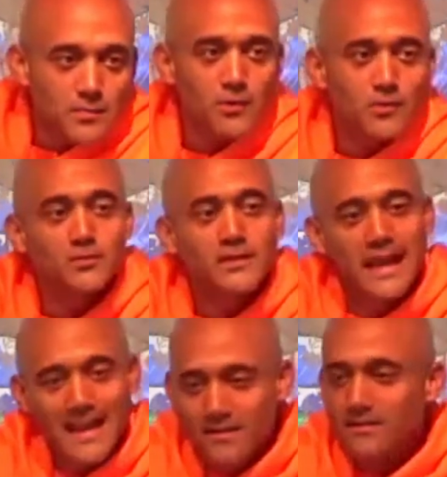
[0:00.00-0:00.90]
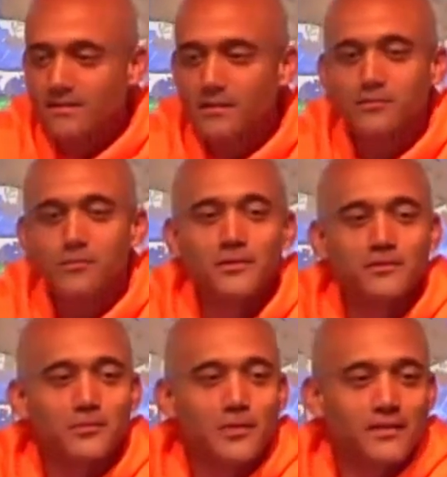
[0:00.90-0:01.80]
but also the end of
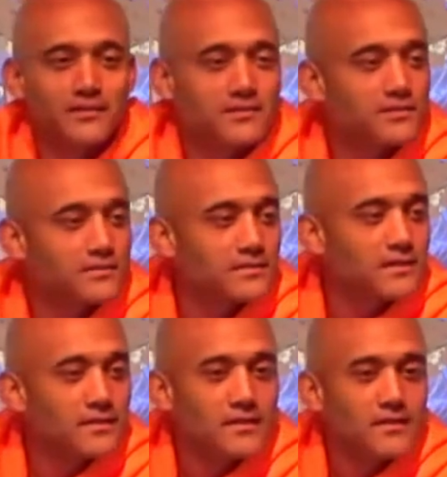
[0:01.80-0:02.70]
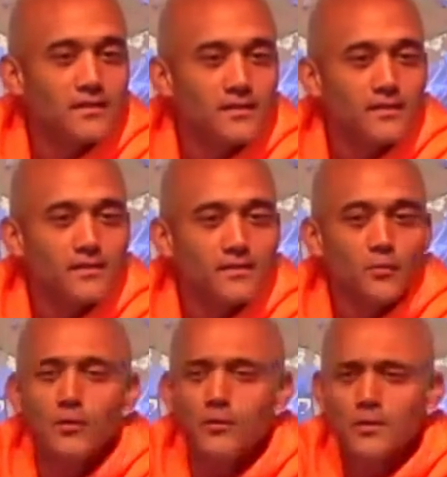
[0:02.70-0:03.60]
spiritual practice.
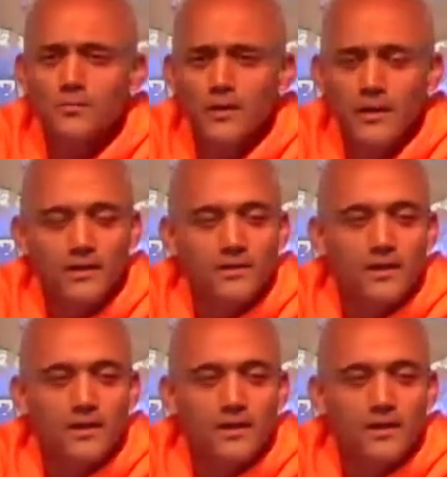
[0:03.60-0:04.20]
What do I mean by that?